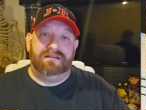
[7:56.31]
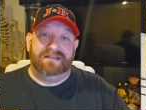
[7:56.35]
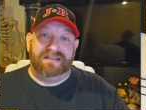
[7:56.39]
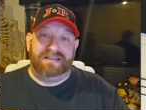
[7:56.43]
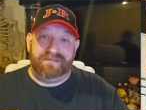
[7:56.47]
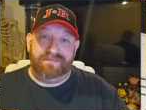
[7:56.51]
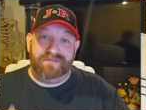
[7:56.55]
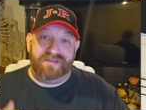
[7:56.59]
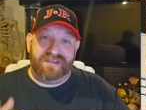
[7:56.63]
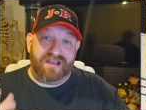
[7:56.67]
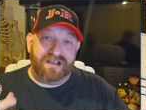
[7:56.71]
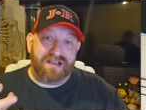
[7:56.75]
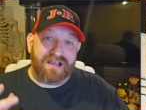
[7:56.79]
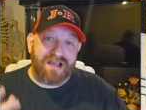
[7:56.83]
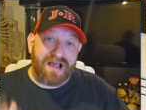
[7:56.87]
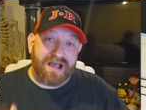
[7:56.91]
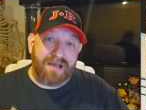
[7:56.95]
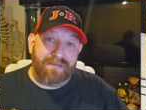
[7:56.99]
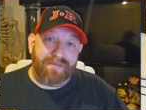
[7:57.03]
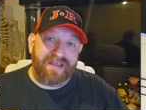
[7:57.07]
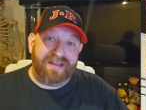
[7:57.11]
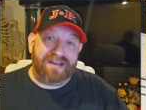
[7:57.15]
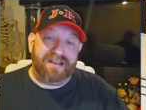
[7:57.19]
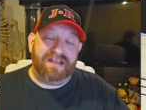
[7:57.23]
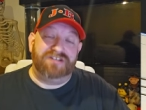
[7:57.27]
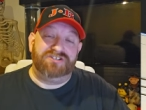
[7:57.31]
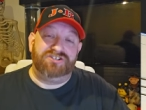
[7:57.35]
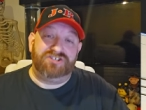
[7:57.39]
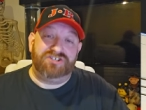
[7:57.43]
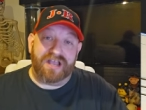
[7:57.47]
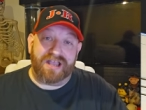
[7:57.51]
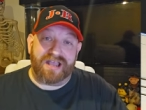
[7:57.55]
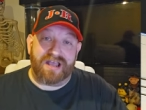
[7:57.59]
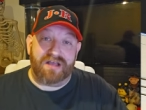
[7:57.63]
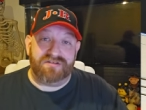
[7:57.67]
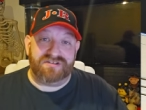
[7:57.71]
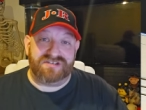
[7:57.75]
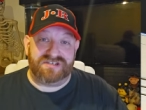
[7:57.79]
Leave me a comment and
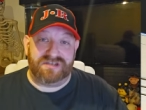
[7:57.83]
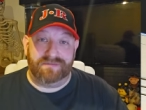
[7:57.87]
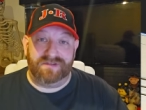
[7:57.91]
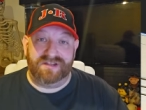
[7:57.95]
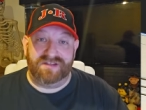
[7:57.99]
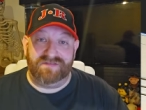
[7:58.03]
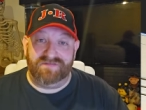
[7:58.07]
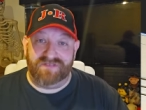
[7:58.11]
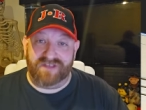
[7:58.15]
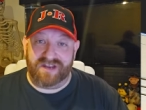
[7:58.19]
check out some of the